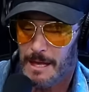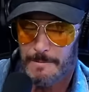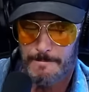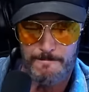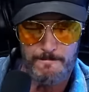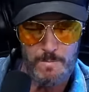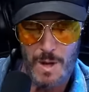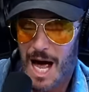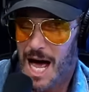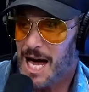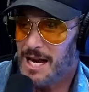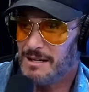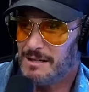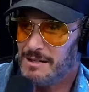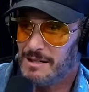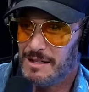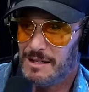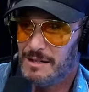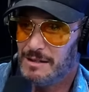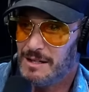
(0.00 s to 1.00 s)
not
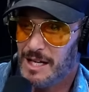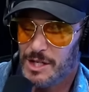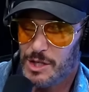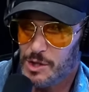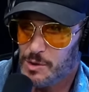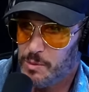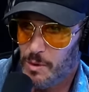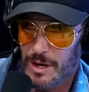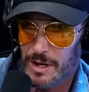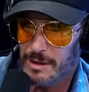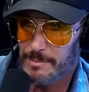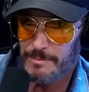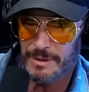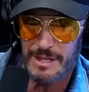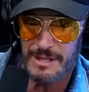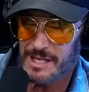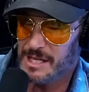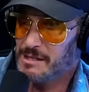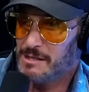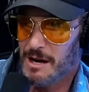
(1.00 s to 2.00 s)
they just want to be
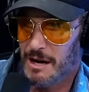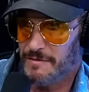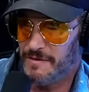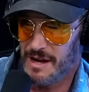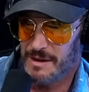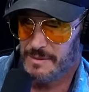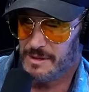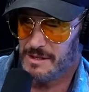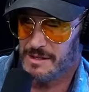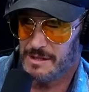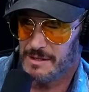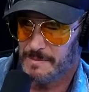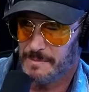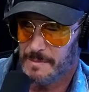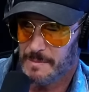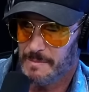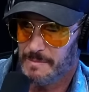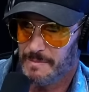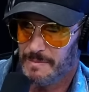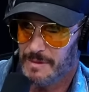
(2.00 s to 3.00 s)
TikTok famous.
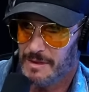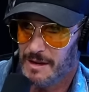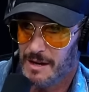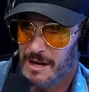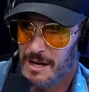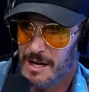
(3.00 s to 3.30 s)
Yeah.